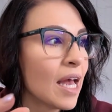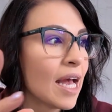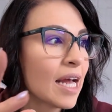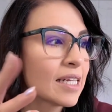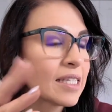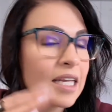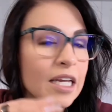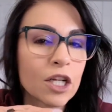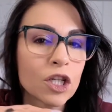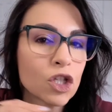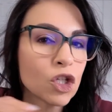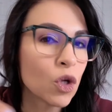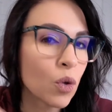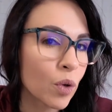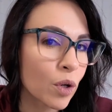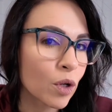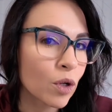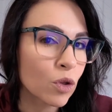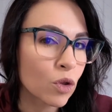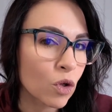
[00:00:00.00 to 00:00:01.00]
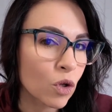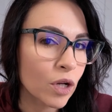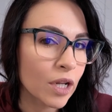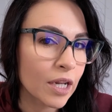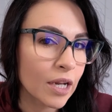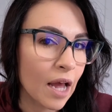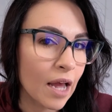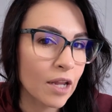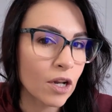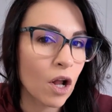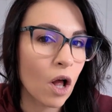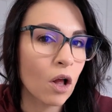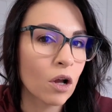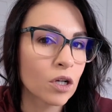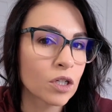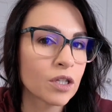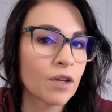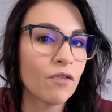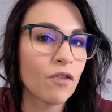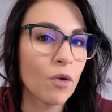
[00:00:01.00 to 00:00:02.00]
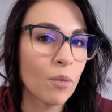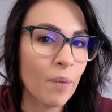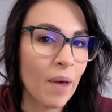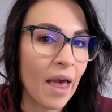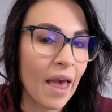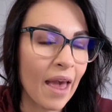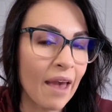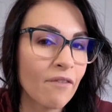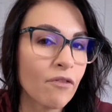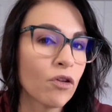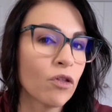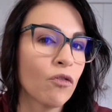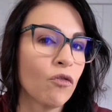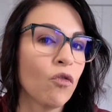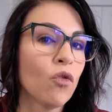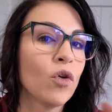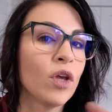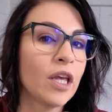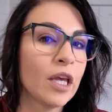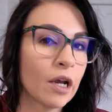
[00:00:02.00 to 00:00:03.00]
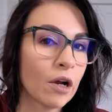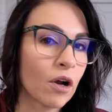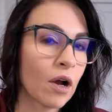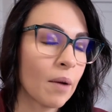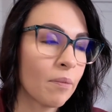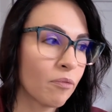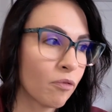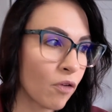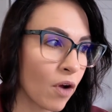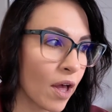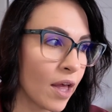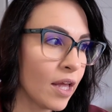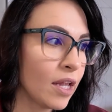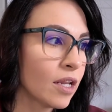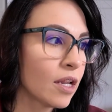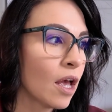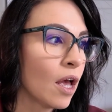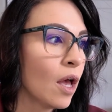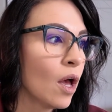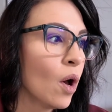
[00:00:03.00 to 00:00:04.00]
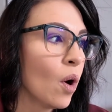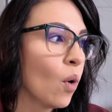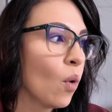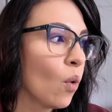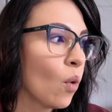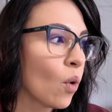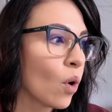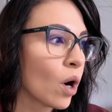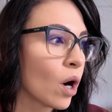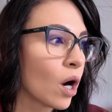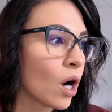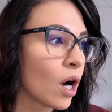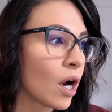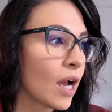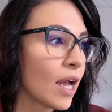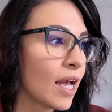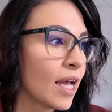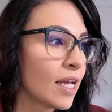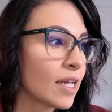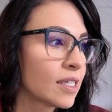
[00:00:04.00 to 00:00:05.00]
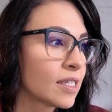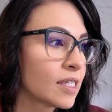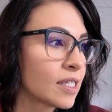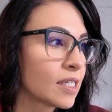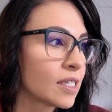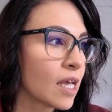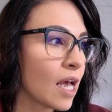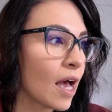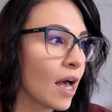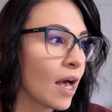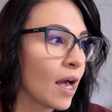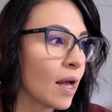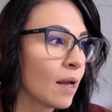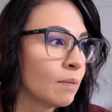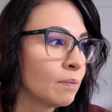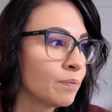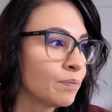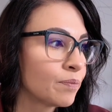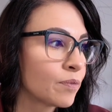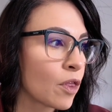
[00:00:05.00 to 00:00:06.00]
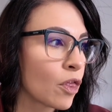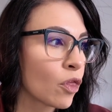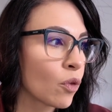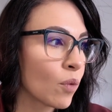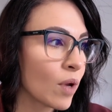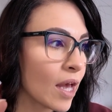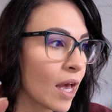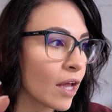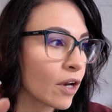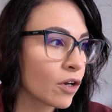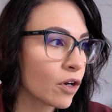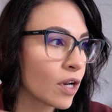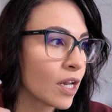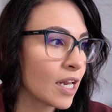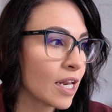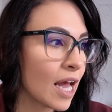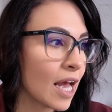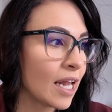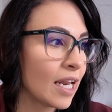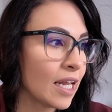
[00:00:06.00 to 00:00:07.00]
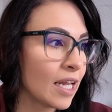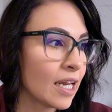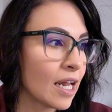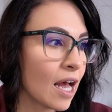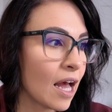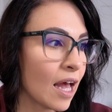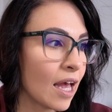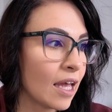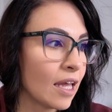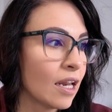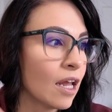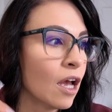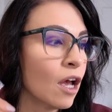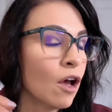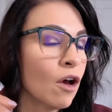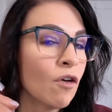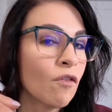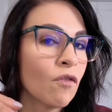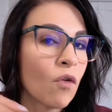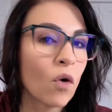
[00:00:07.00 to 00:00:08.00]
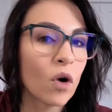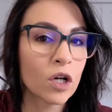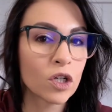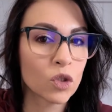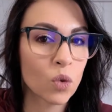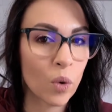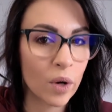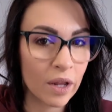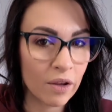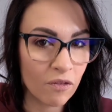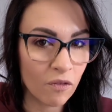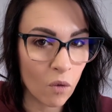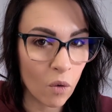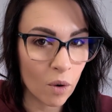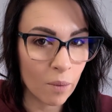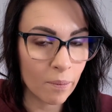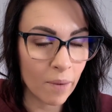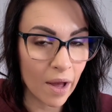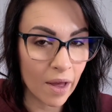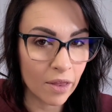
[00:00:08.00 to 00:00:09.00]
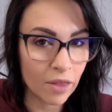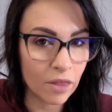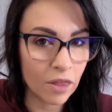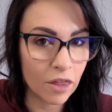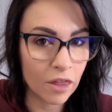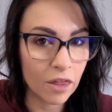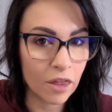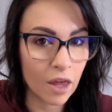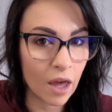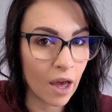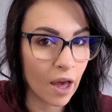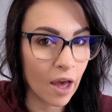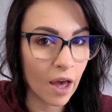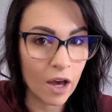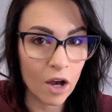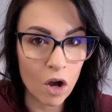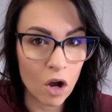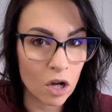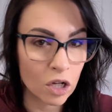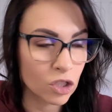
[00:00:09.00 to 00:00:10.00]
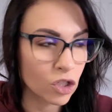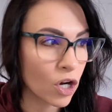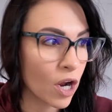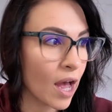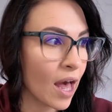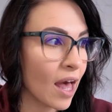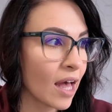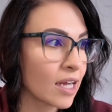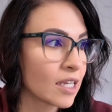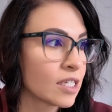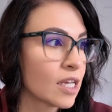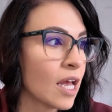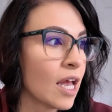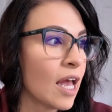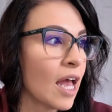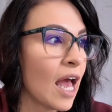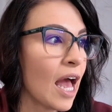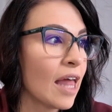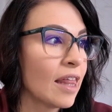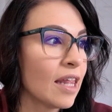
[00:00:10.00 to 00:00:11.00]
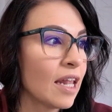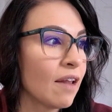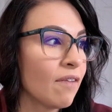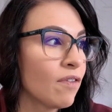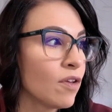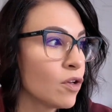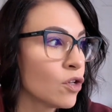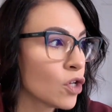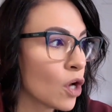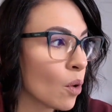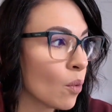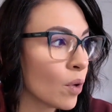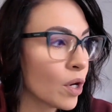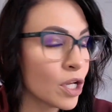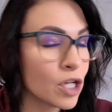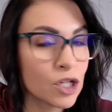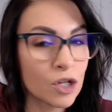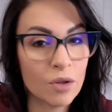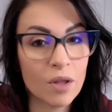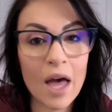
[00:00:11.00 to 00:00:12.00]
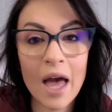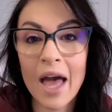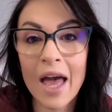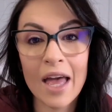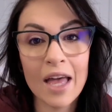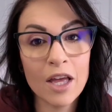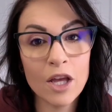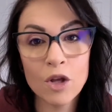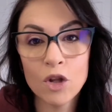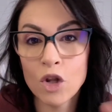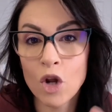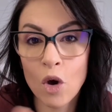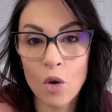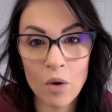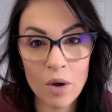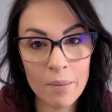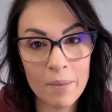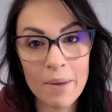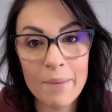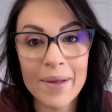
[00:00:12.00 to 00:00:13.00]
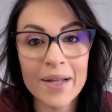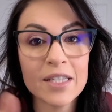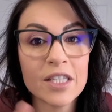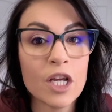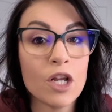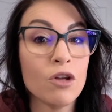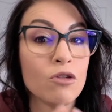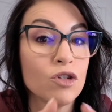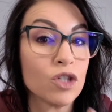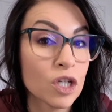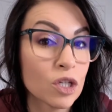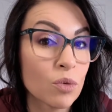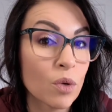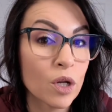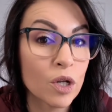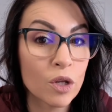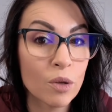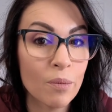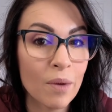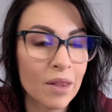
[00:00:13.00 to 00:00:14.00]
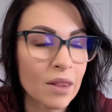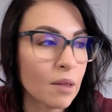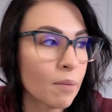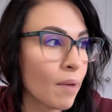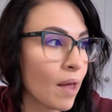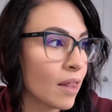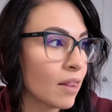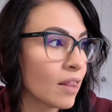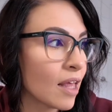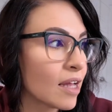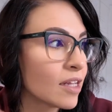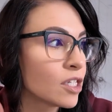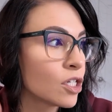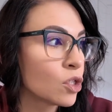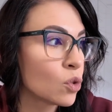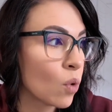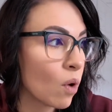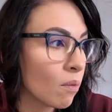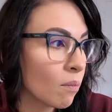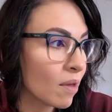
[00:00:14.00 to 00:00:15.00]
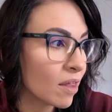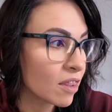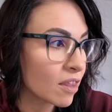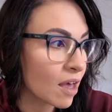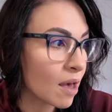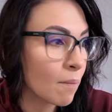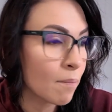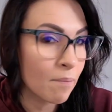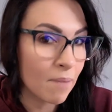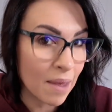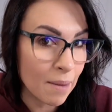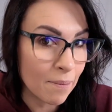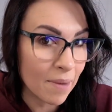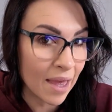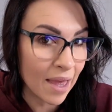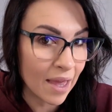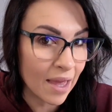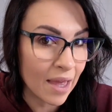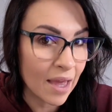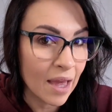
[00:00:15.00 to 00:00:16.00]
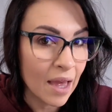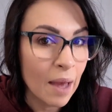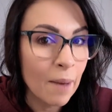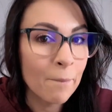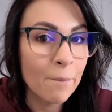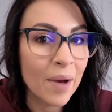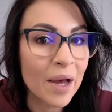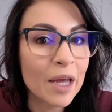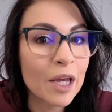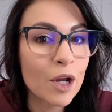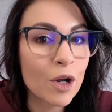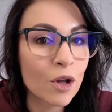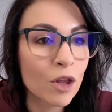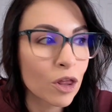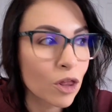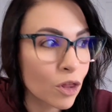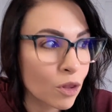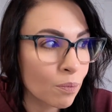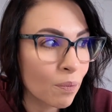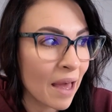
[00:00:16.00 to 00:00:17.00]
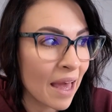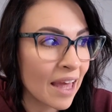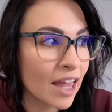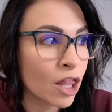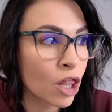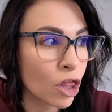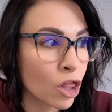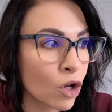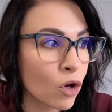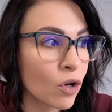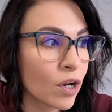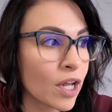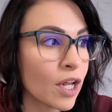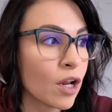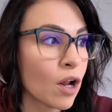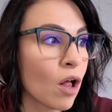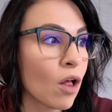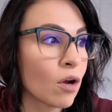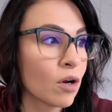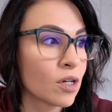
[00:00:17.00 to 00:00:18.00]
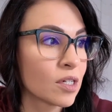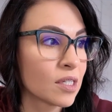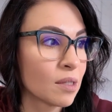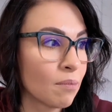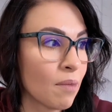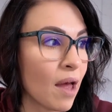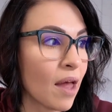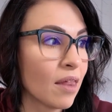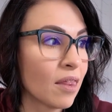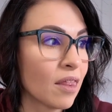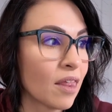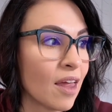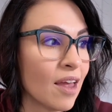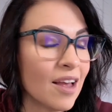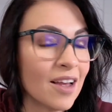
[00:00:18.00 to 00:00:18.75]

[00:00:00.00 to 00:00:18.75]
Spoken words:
it's like $239 if you pay for the full year up front, or it's $399 for a 24-month contract. And then if you don't want to do that, no commitments, and you just want to do month to month, it's a 12-month commitment, but you're paying $30 a month.